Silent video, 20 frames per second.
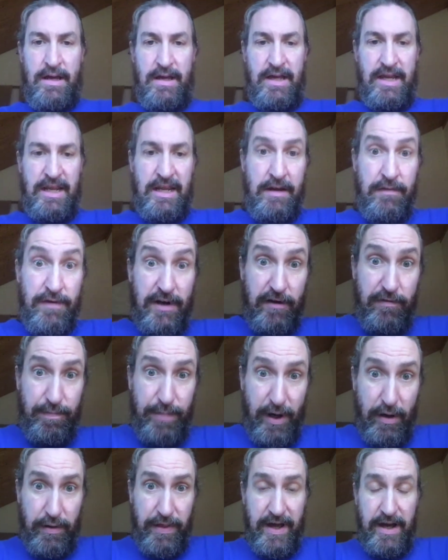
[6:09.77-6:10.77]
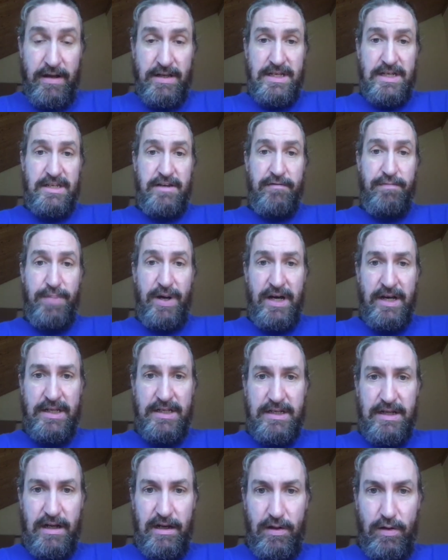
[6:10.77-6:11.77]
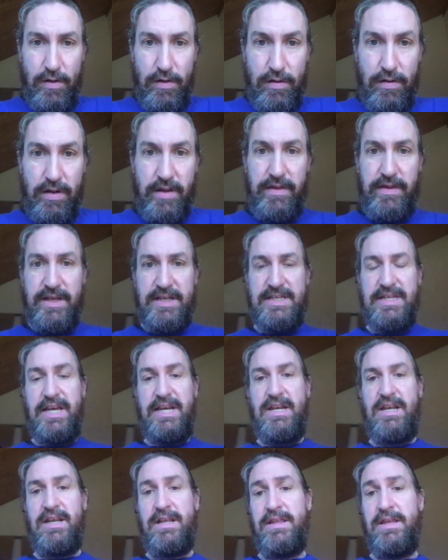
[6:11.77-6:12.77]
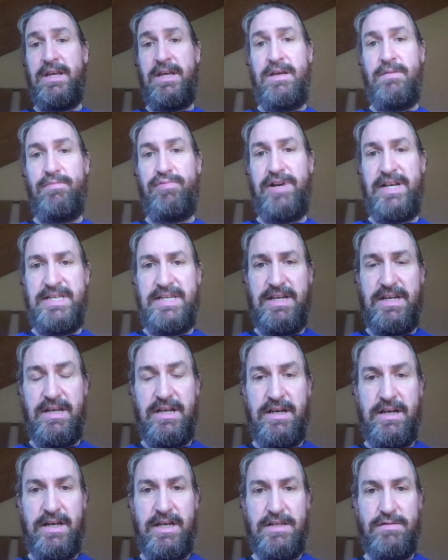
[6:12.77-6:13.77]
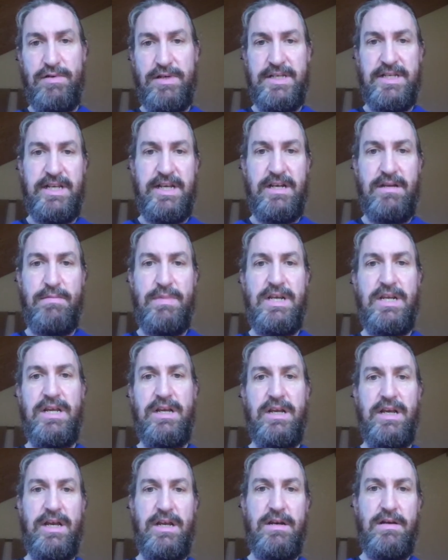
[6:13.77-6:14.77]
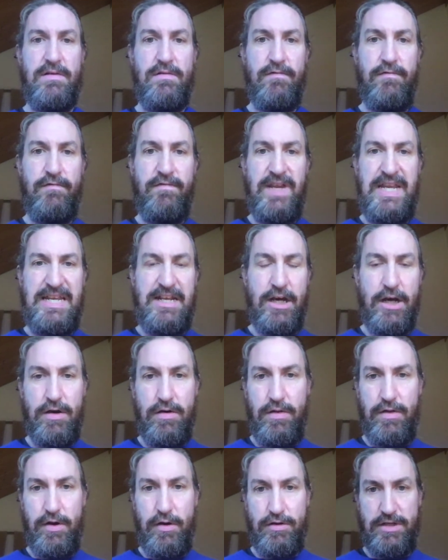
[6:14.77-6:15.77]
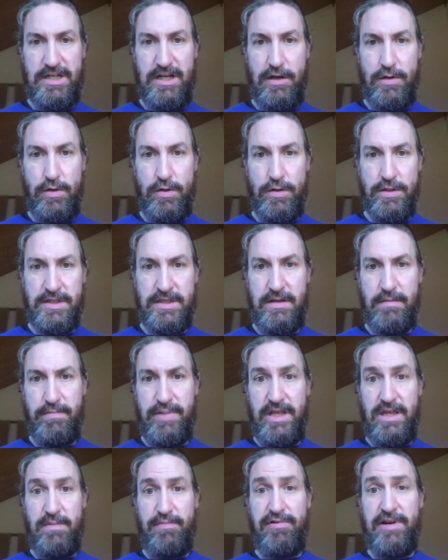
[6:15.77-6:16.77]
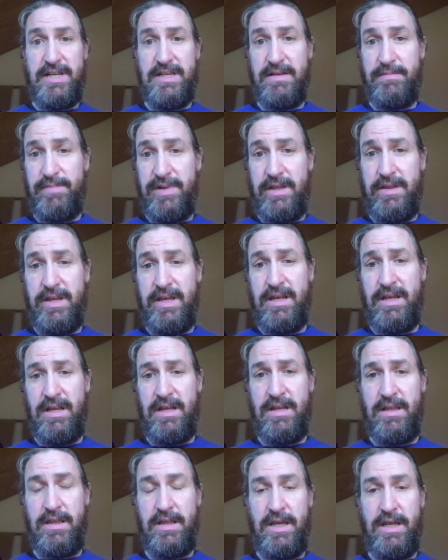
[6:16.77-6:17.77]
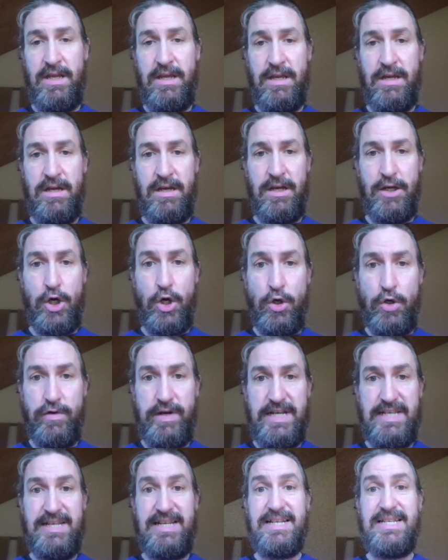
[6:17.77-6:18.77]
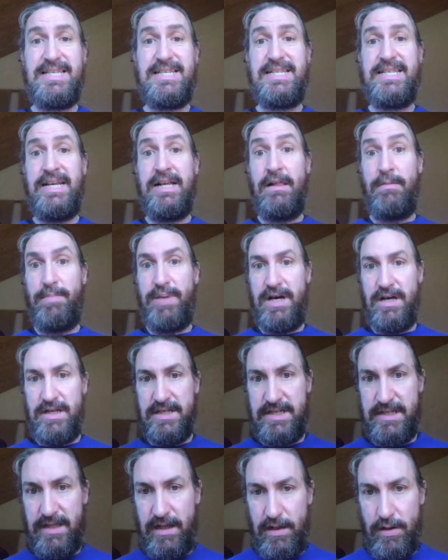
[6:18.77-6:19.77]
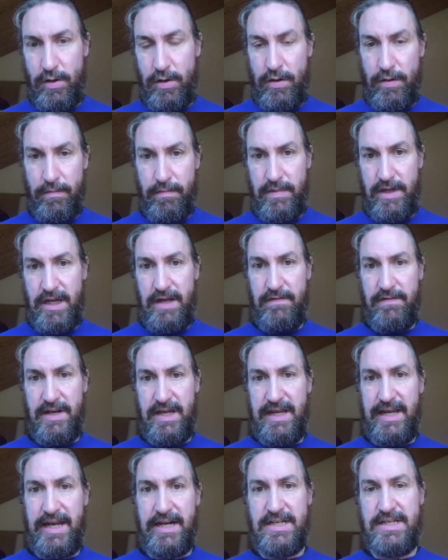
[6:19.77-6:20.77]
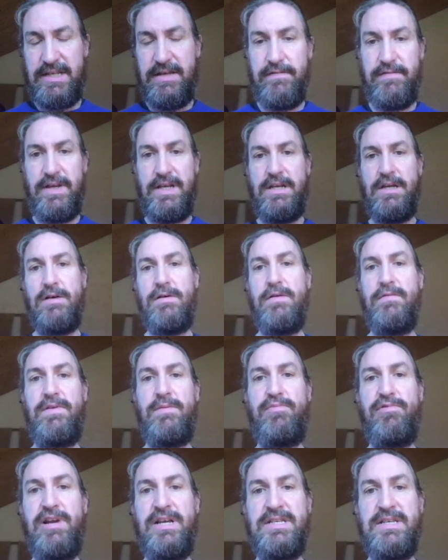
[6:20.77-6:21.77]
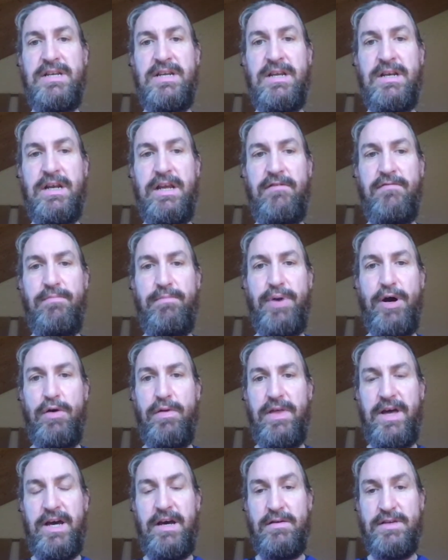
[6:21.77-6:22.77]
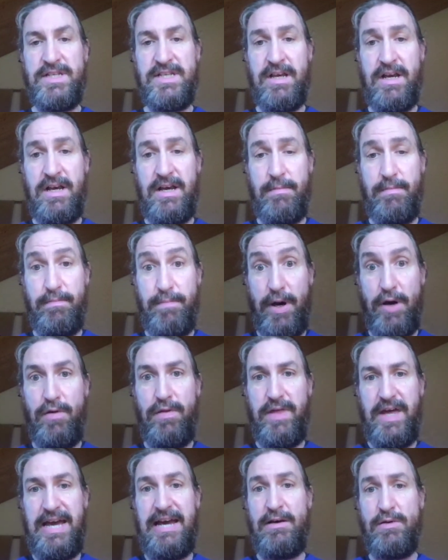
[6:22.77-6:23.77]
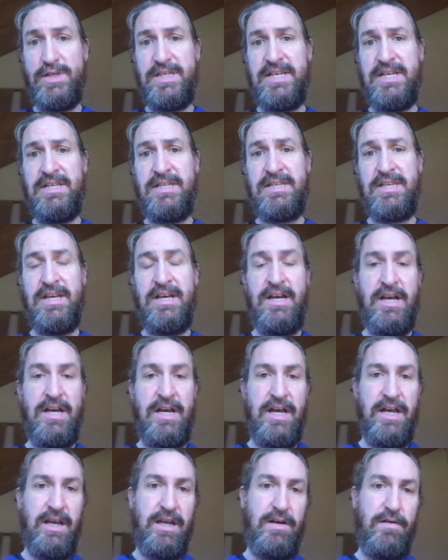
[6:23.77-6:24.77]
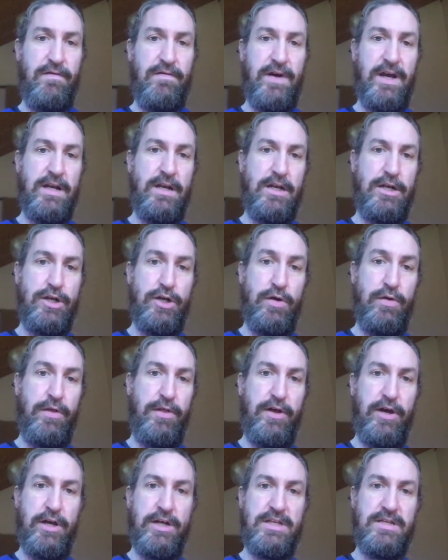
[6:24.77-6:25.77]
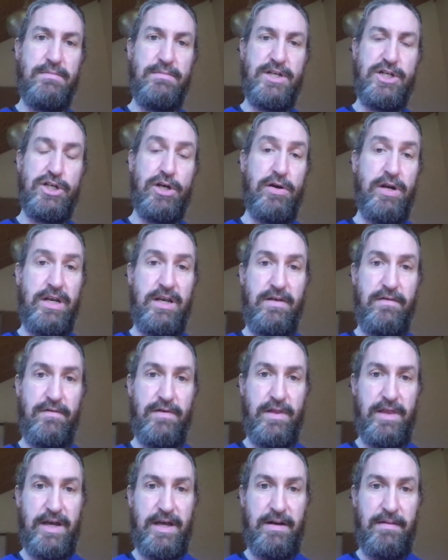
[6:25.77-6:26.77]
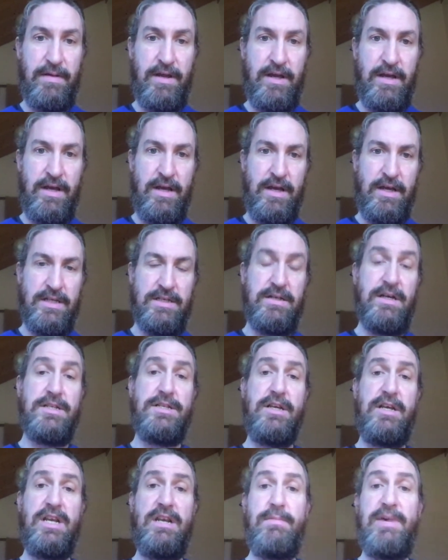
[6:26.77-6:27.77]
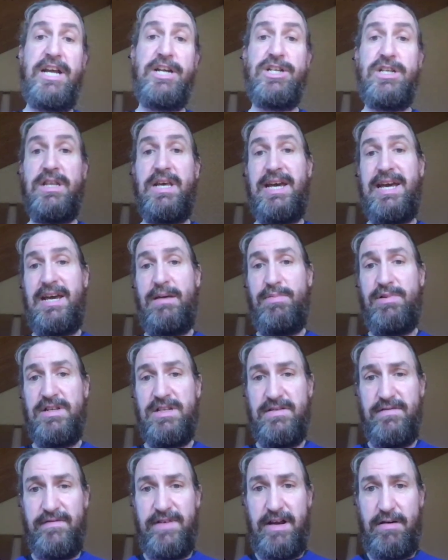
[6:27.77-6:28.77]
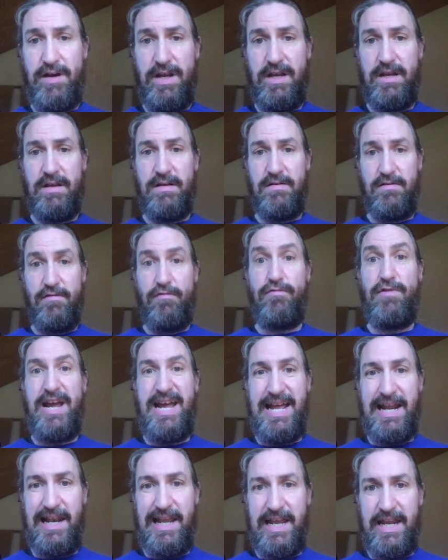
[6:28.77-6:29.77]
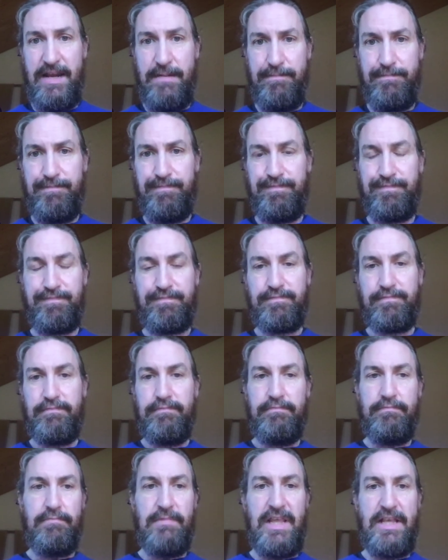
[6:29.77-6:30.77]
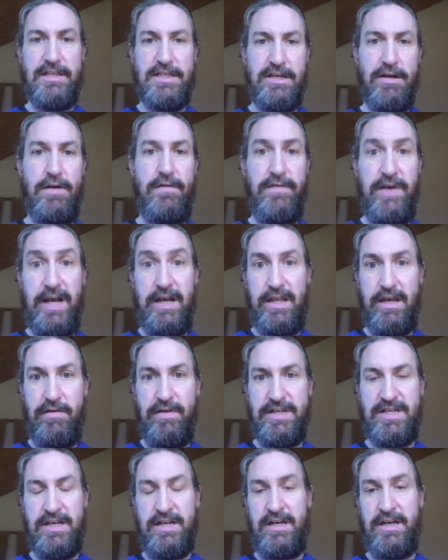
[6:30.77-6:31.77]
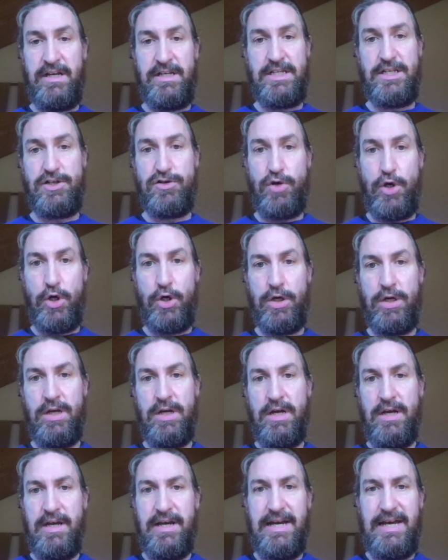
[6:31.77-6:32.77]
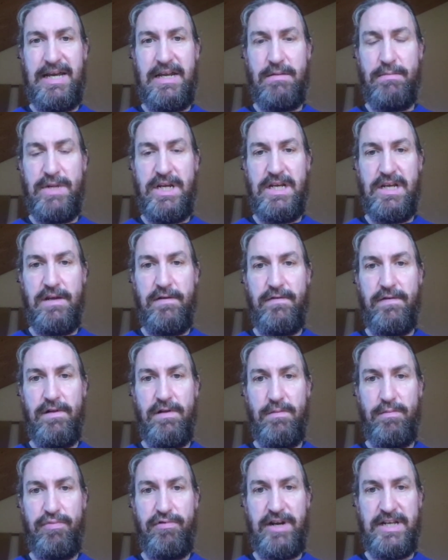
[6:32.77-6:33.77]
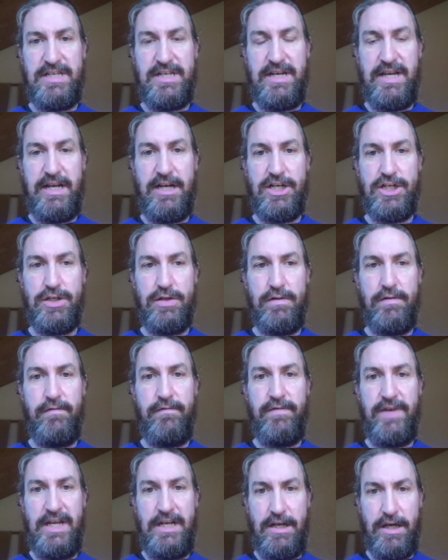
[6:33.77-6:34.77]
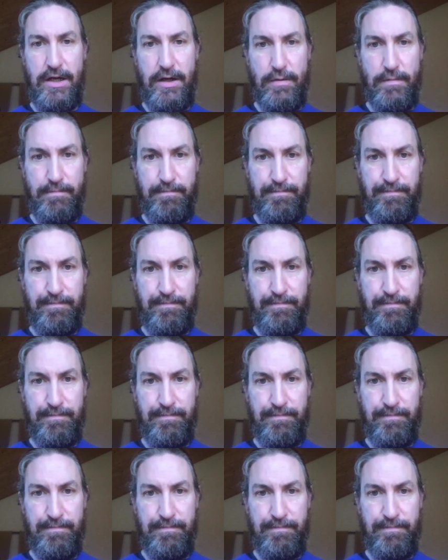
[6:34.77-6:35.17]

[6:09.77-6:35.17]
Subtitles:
Even if both houses have passed a law, the president, as we'll see in a minute, can veto those laws. But the Congress can still pass the law, even against the veto of the president, if both houses can find a 2/3 majority for that. So as you can imagine, that happens very rarely. So in fact, there is a strong and meaningful presidential veto.